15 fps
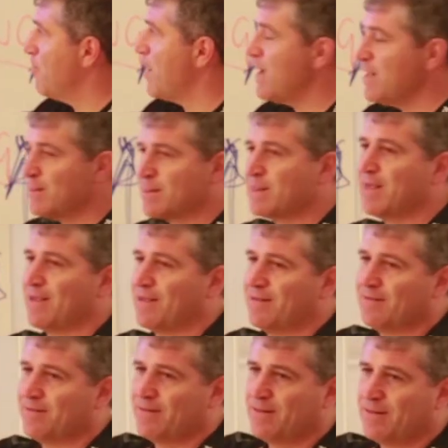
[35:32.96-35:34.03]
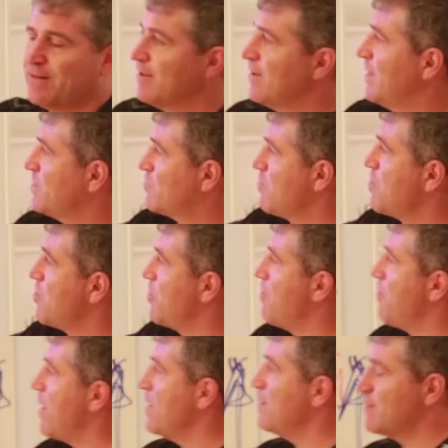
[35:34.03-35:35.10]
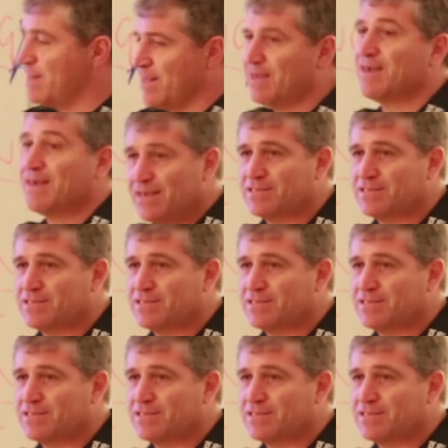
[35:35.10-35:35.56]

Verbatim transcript: main thing is remember the main thing